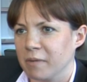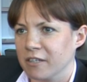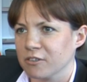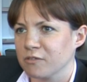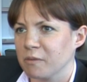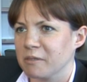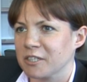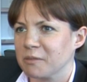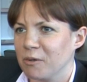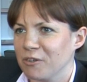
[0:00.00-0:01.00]
miles from this
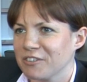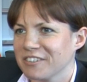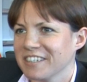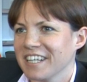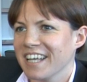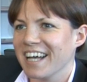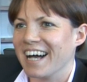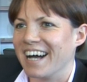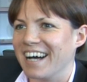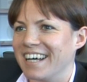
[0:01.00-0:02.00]
spot.
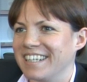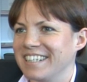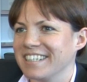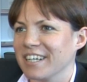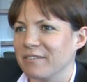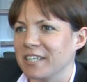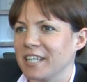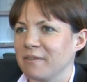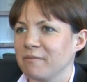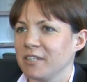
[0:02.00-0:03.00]
And I
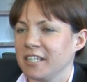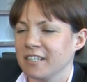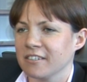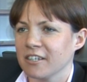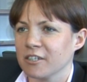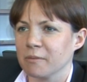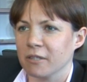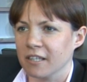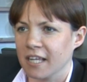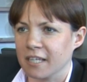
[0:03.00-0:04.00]
became really concerned about
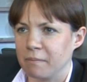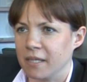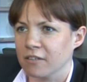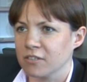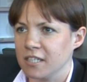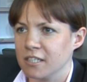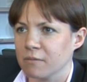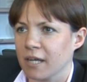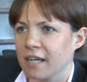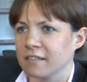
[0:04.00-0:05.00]
the lack of PLCs that
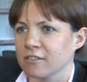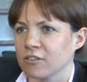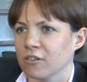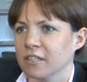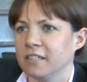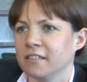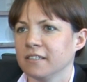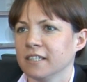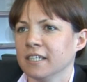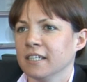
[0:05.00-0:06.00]
we had in Scotland,
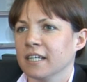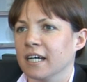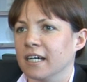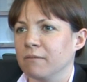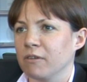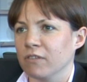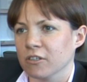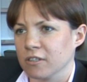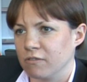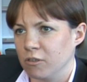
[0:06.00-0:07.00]
and we've
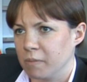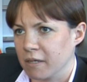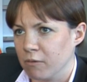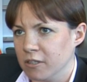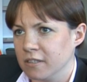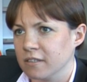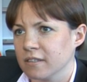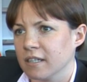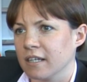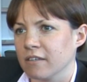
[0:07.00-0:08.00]
lost a few big ones.
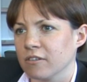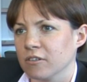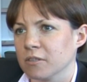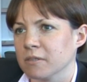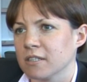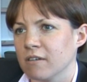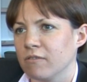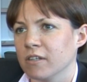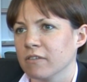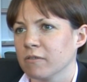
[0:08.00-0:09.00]
And I thought to myself,
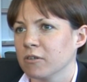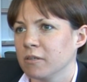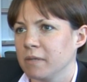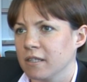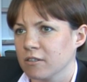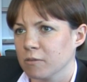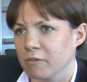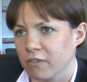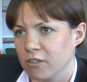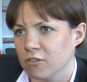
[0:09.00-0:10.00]
well, if I'm going to be at the top
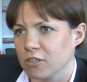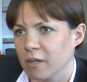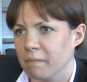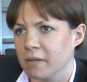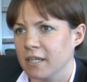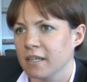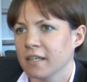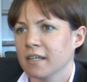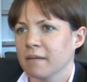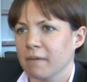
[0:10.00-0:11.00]
of a huge company
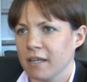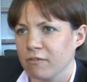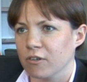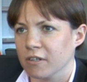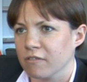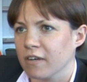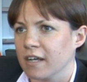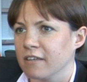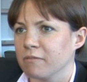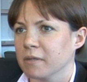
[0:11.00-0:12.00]
by
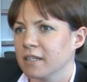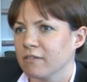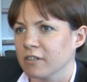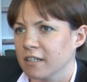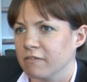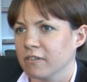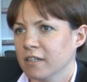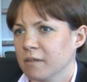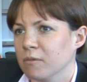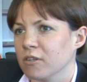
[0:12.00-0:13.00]
45 but never live
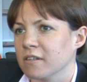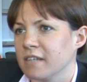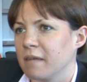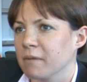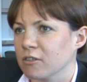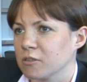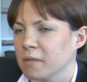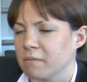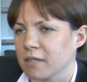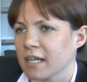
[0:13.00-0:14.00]
more than 10 miles from
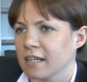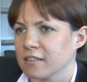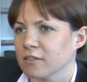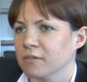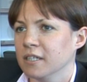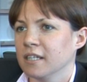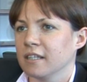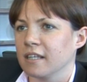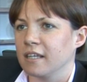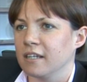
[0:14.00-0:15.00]
Edinburgh Castle,
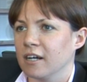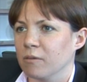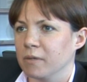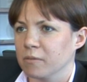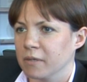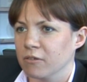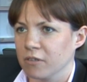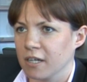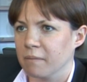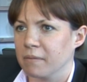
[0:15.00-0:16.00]
then I'll build my own
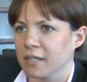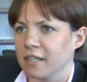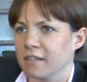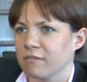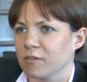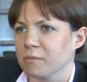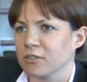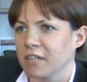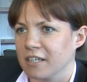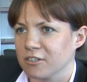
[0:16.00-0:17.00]
company from
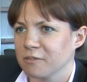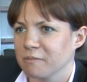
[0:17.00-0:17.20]
scratch,